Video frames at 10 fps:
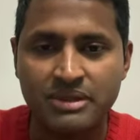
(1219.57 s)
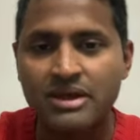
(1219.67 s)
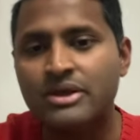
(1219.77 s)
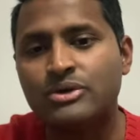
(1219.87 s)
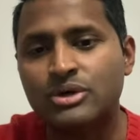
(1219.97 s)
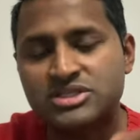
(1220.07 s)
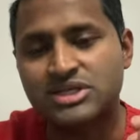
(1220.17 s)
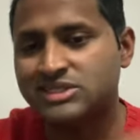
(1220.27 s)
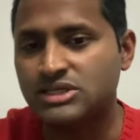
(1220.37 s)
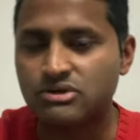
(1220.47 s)
You're
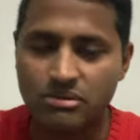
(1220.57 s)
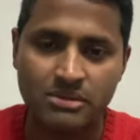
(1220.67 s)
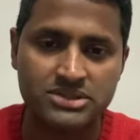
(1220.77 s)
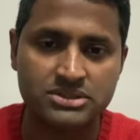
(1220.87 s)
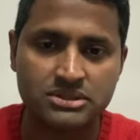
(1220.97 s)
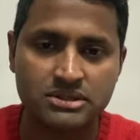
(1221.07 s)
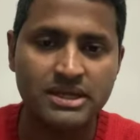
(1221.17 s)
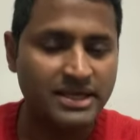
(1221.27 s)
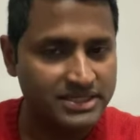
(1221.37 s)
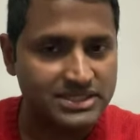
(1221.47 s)
stretching your muscle. It's
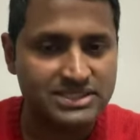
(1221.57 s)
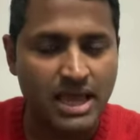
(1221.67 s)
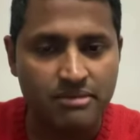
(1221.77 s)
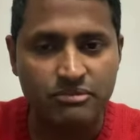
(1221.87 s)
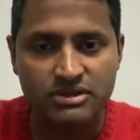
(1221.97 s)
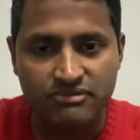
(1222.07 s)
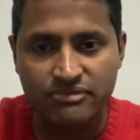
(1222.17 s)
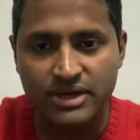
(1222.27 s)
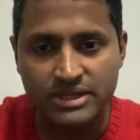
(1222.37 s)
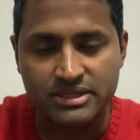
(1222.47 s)
the same with faith.